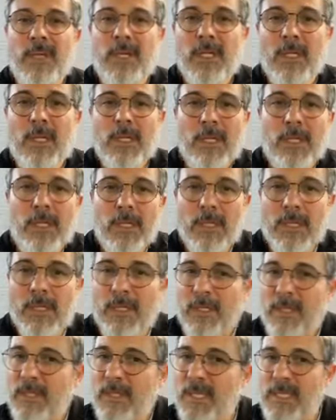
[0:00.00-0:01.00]
it.
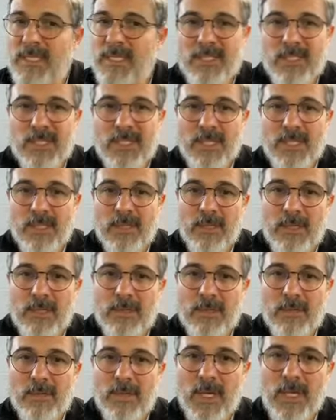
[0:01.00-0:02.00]
That's it.
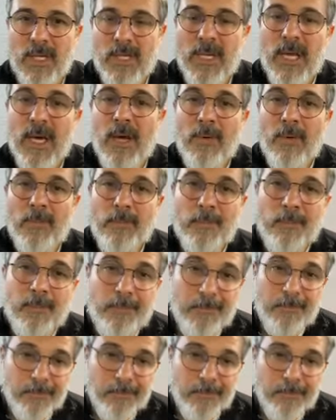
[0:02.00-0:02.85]
Okay. Now,